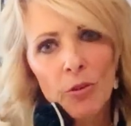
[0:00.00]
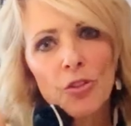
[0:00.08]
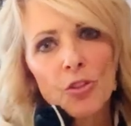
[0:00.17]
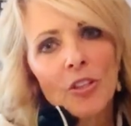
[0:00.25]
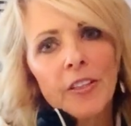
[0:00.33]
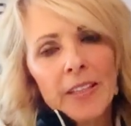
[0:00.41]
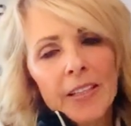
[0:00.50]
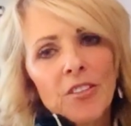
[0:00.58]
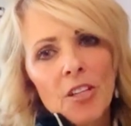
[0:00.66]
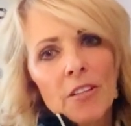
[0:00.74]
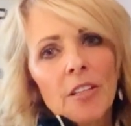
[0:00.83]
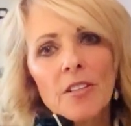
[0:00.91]
stir it
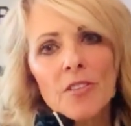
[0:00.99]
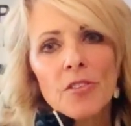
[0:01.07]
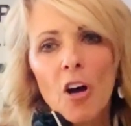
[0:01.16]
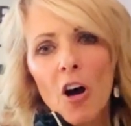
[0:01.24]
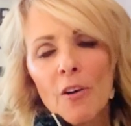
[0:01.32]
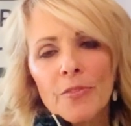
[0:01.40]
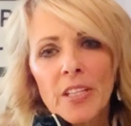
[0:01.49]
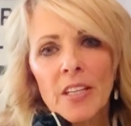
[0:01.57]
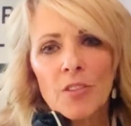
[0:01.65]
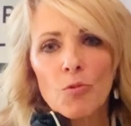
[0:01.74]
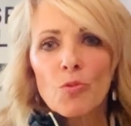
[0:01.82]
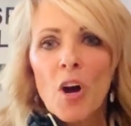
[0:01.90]
until it dissolves, and
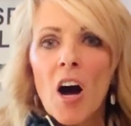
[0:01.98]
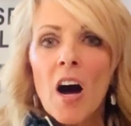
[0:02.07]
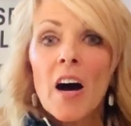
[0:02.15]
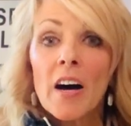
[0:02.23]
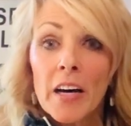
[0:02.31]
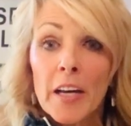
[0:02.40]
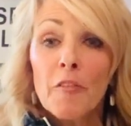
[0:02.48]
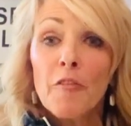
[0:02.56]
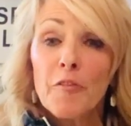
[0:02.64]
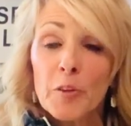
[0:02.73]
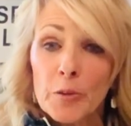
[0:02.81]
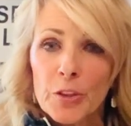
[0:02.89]
it's raw,
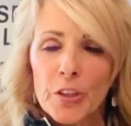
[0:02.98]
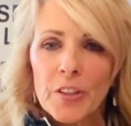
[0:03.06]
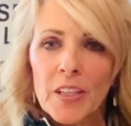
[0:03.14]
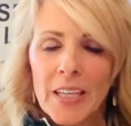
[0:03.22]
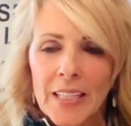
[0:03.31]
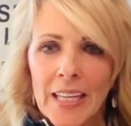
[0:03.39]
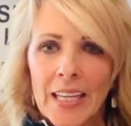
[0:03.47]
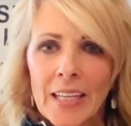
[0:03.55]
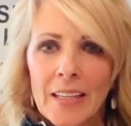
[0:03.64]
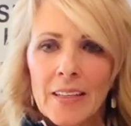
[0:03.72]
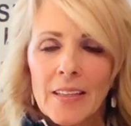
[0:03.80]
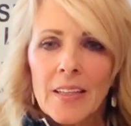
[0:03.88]
unfiltered
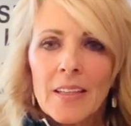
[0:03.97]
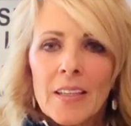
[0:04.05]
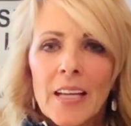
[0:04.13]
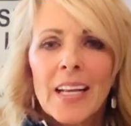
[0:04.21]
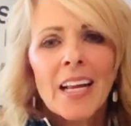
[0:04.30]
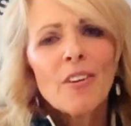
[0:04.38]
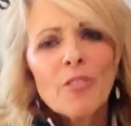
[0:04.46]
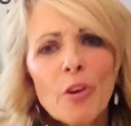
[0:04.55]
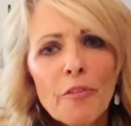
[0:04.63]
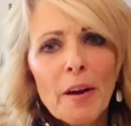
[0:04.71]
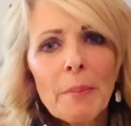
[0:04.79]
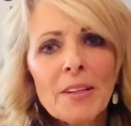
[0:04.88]
honey. And I don't know
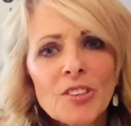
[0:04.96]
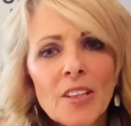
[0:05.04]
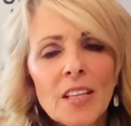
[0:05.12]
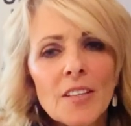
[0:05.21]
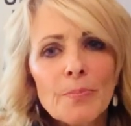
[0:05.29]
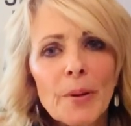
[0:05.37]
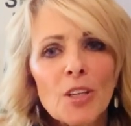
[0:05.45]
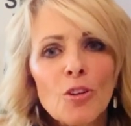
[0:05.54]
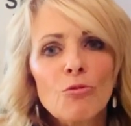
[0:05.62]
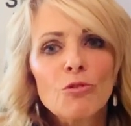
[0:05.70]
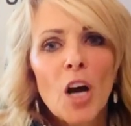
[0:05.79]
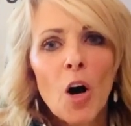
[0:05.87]
if I mentioned this, but
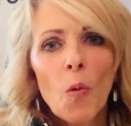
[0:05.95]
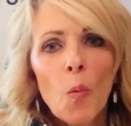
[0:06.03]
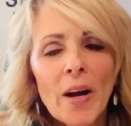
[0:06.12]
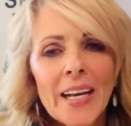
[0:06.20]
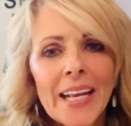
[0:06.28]
you don't want